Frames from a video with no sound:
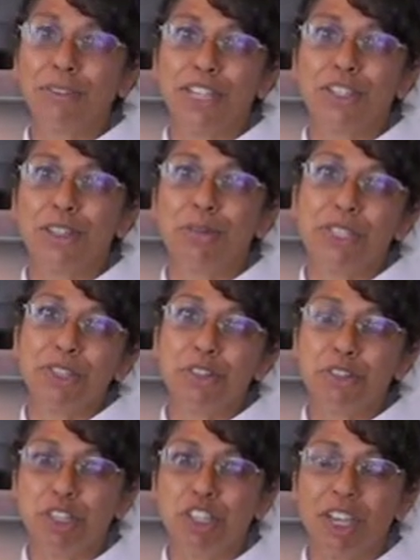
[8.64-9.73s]
Rachel with
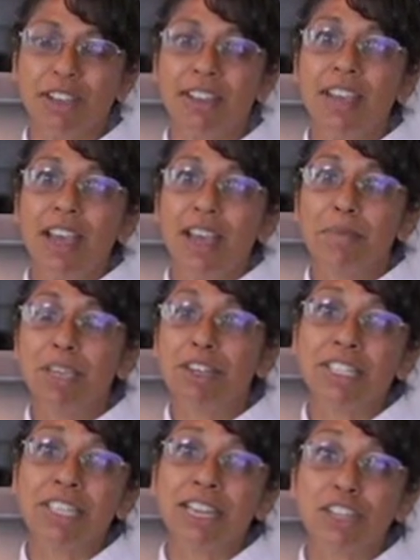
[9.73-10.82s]
Nutricia. I'm here today